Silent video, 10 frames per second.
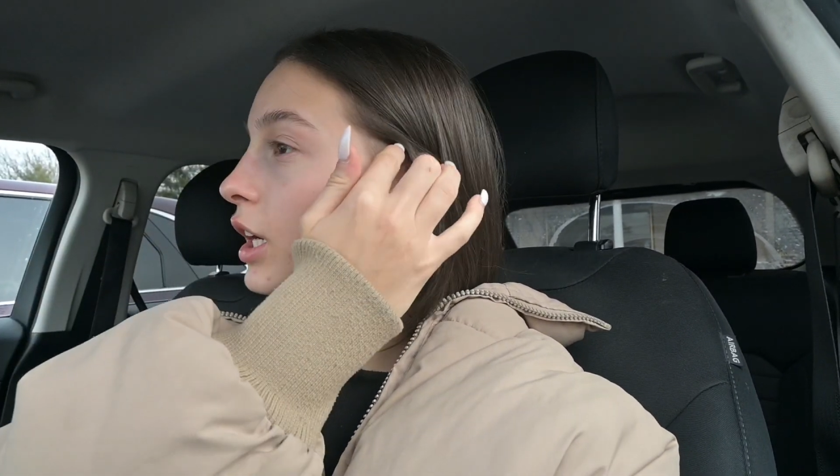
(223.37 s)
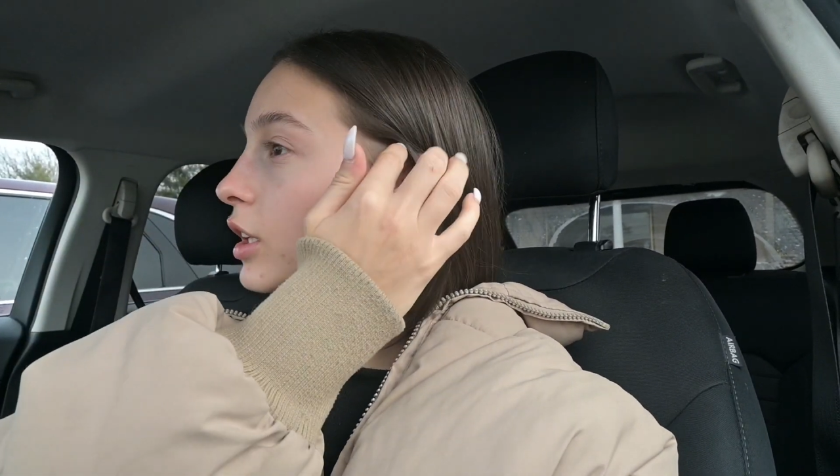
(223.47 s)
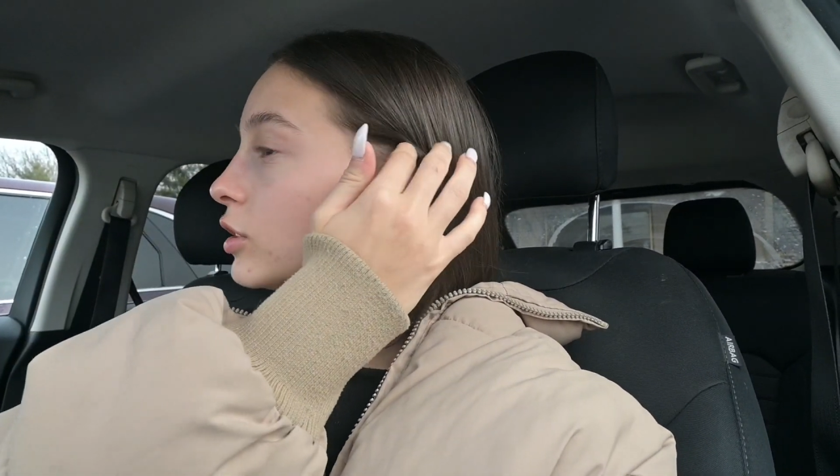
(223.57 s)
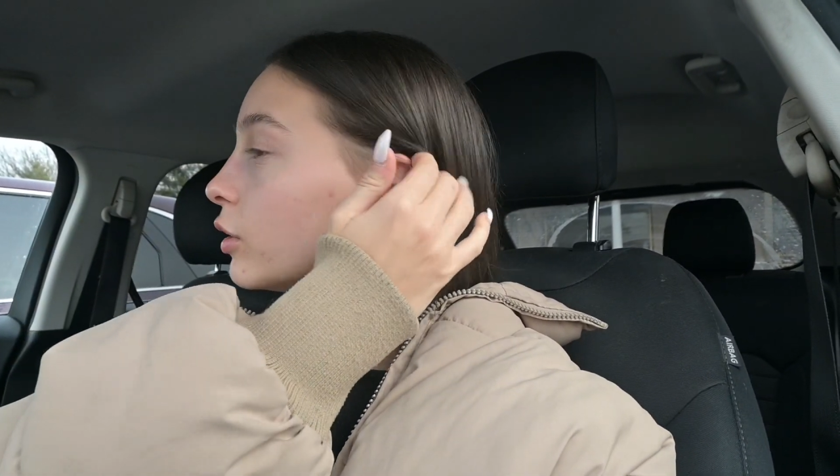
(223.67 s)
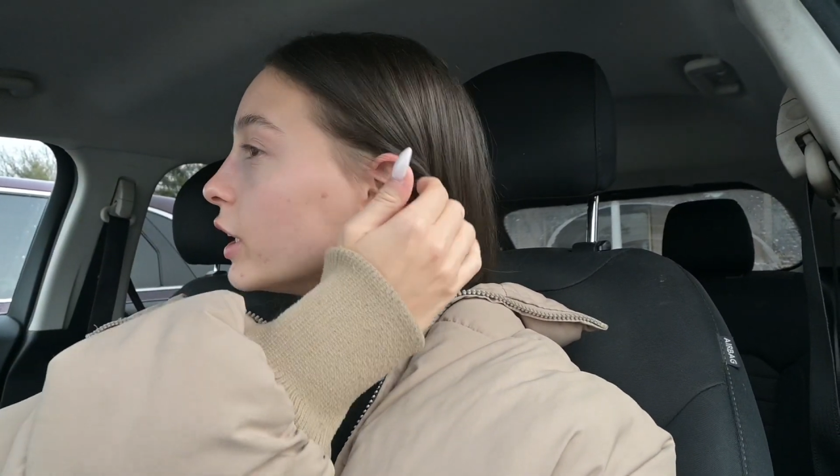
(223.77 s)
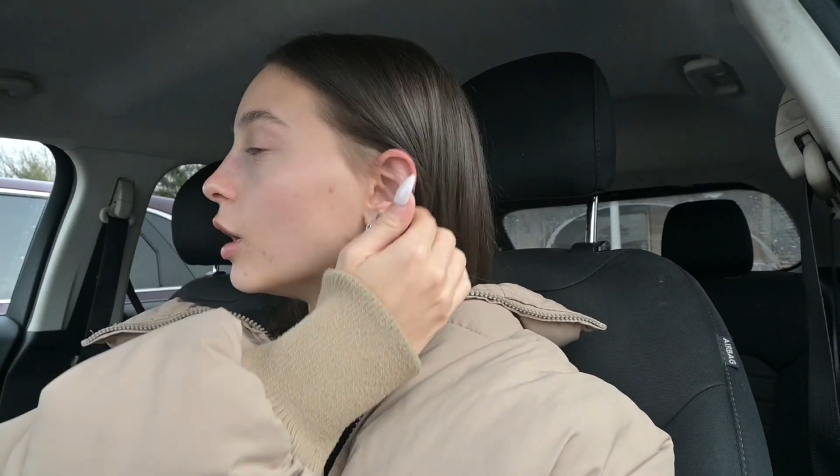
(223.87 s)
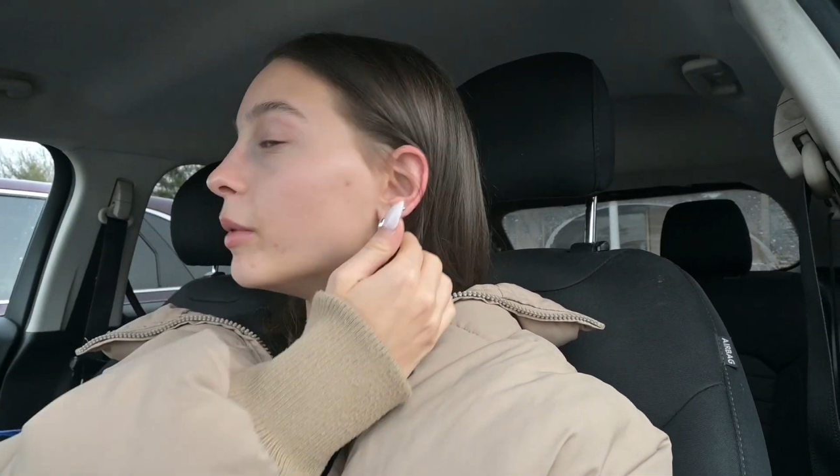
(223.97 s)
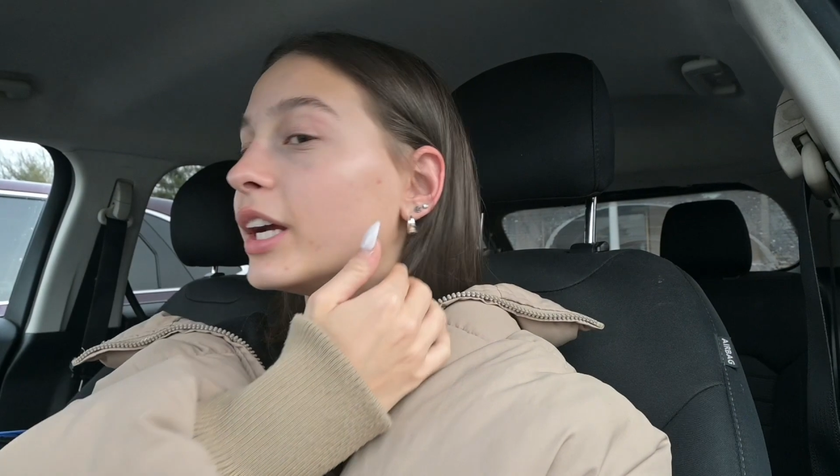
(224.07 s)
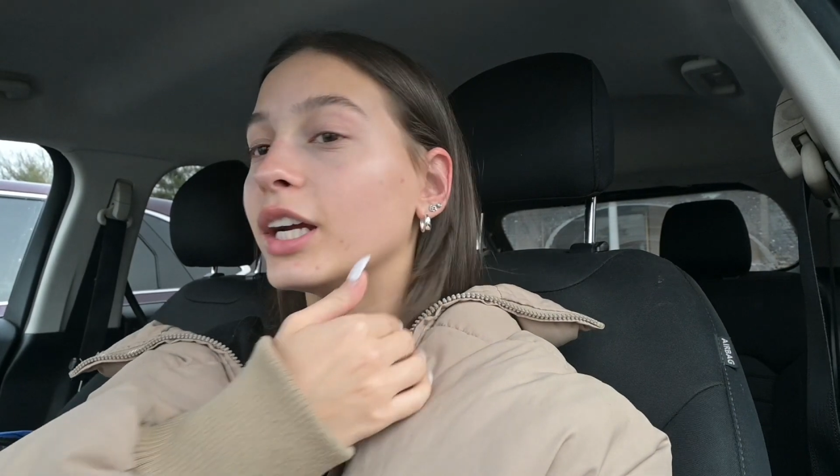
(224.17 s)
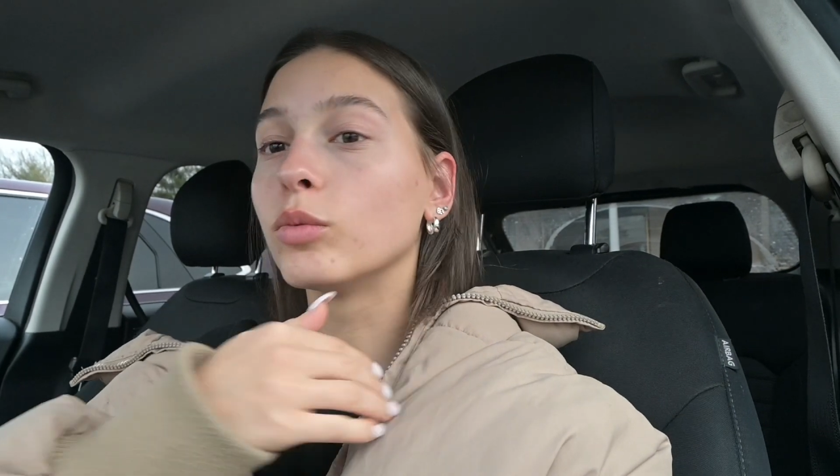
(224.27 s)
So I got
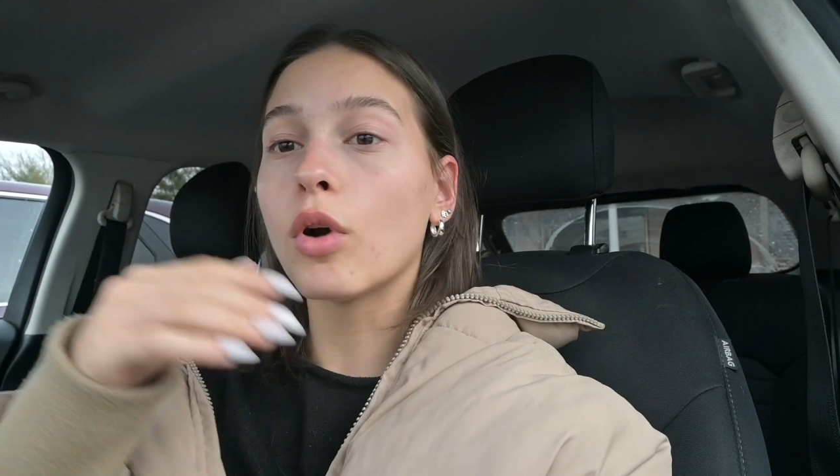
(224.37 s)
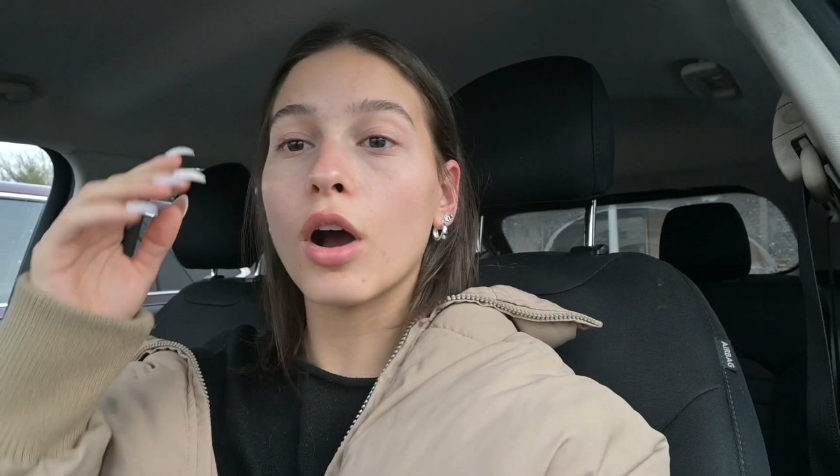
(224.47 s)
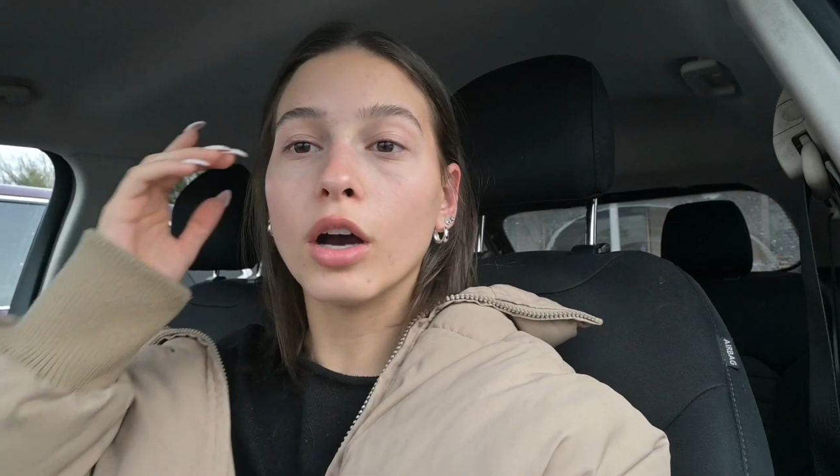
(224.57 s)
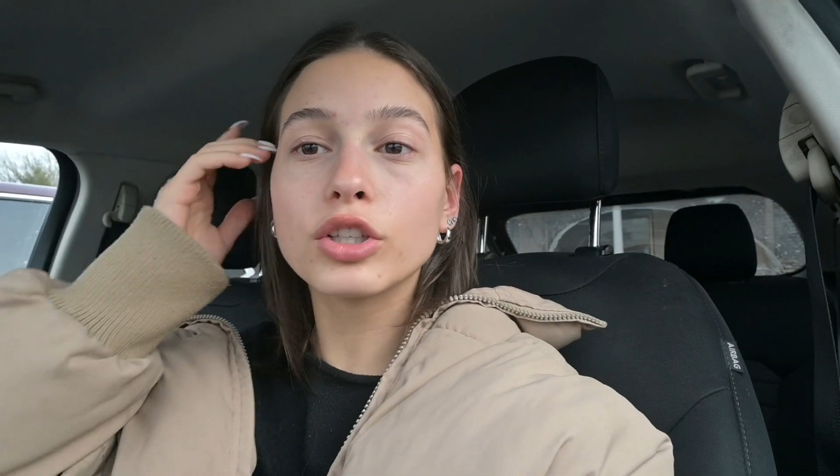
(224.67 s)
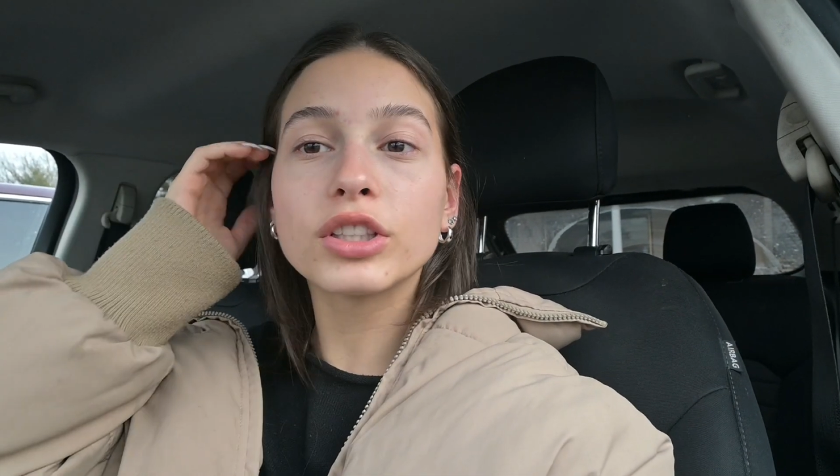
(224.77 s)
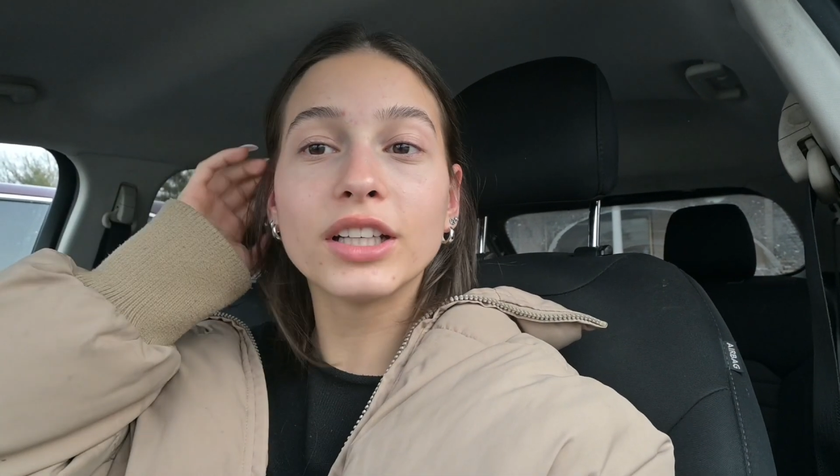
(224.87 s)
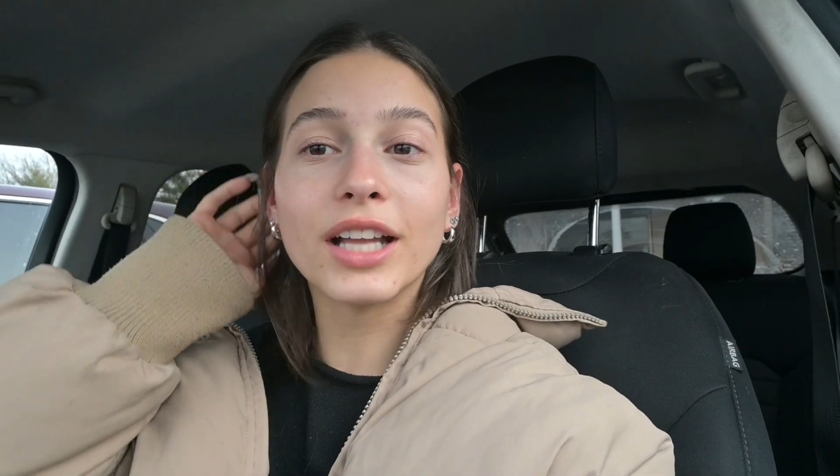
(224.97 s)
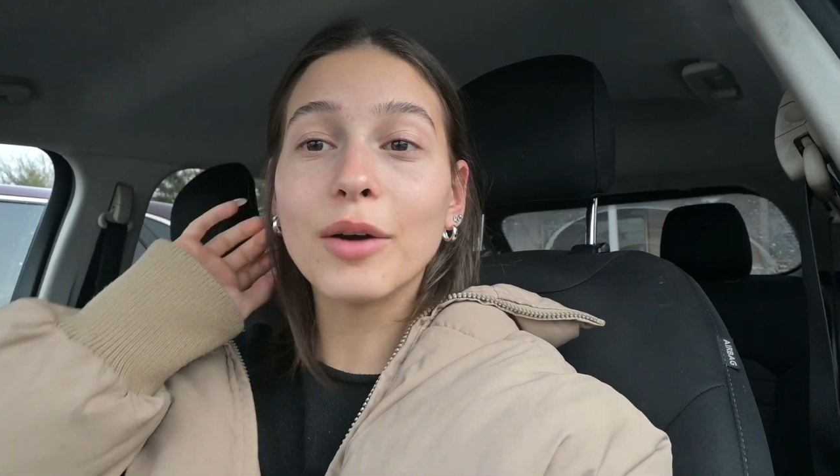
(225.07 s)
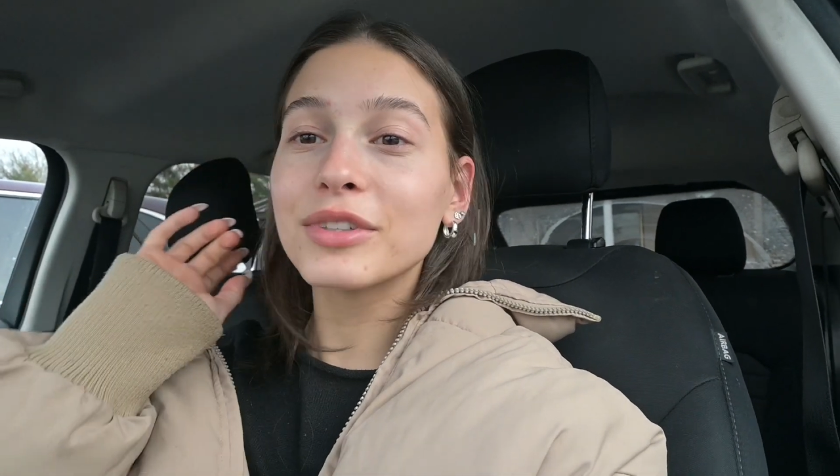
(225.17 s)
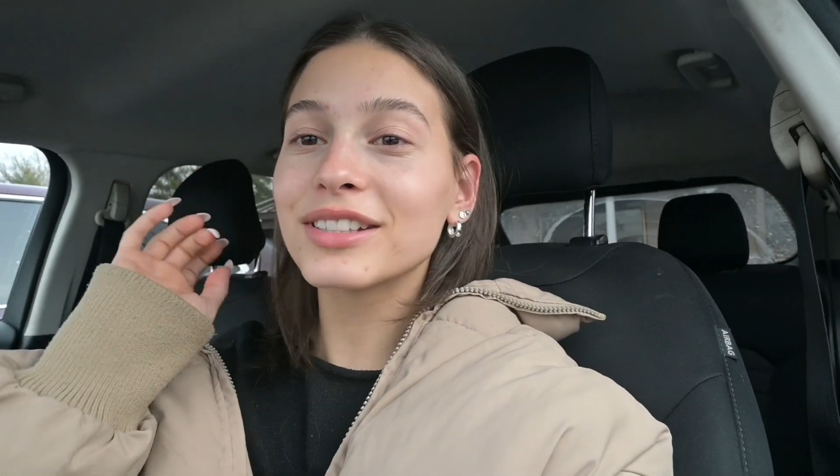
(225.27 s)
my hair washed, and
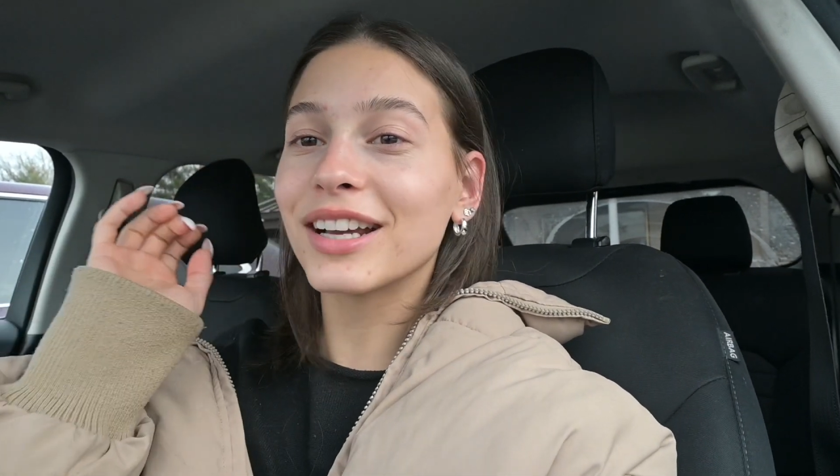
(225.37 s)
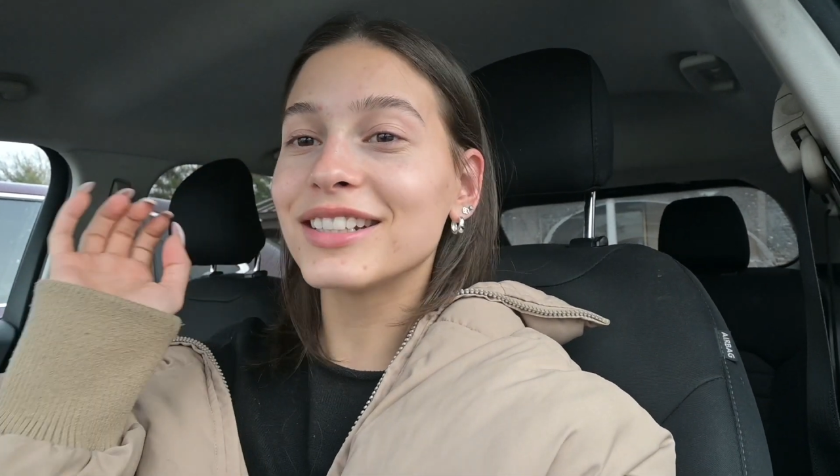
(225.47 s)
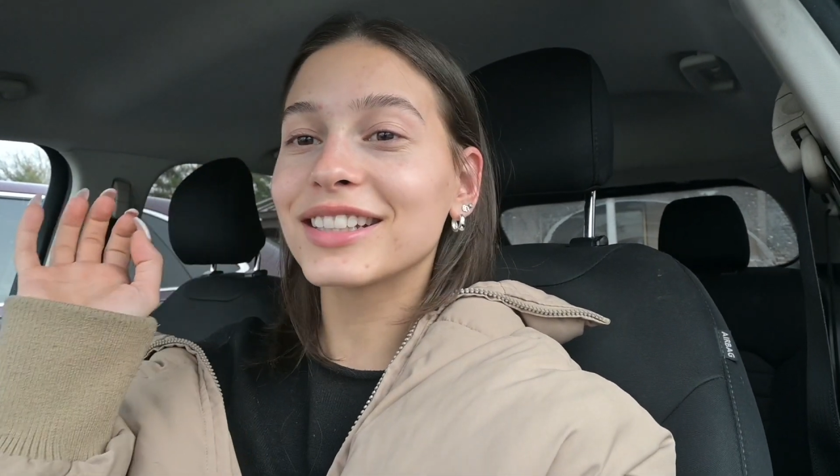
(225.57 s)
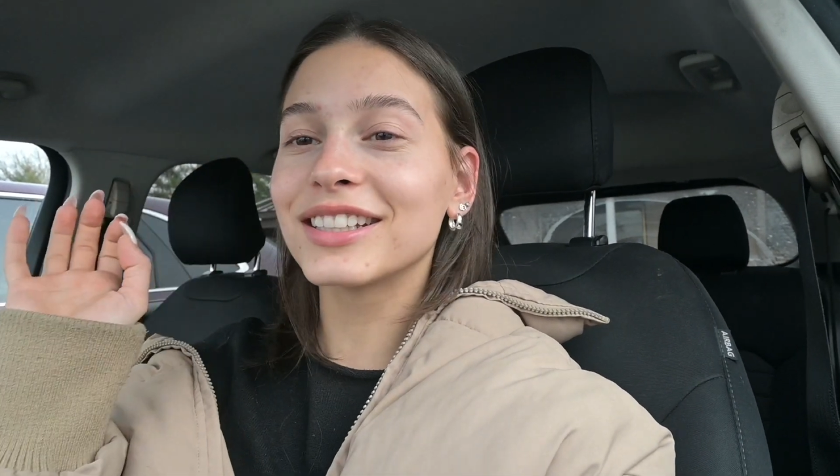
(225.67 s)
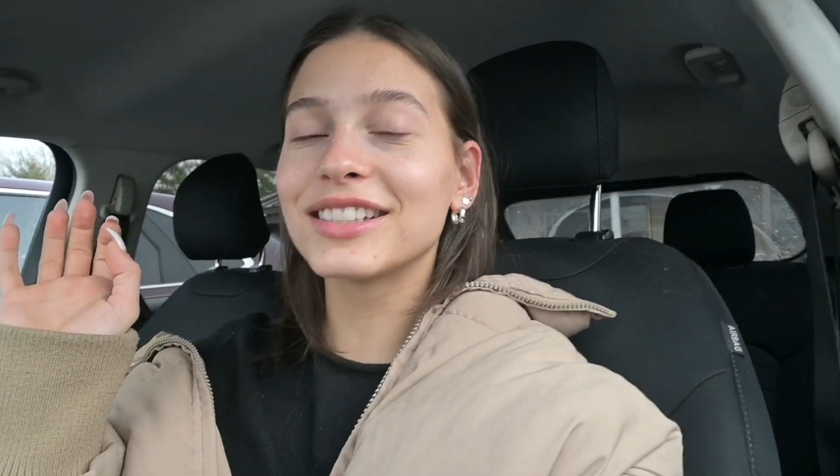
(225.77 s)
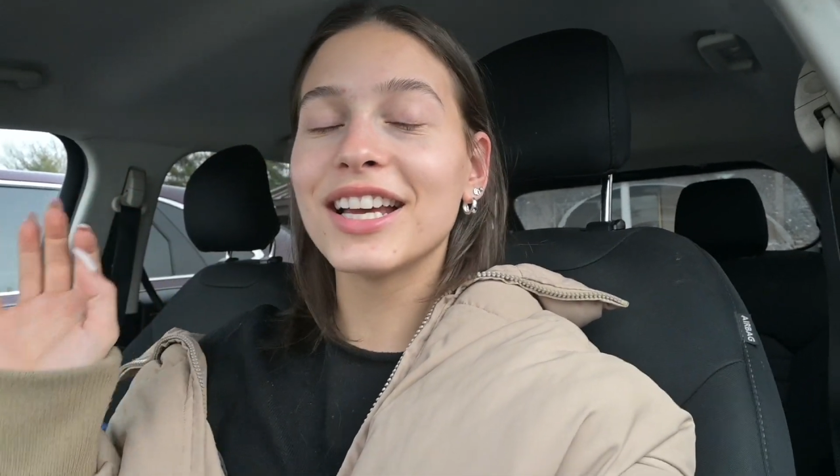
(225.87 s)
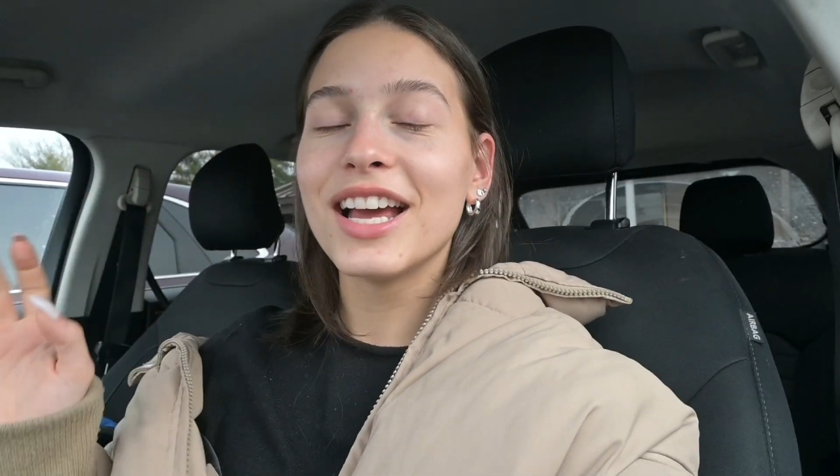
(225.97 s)
that was nice because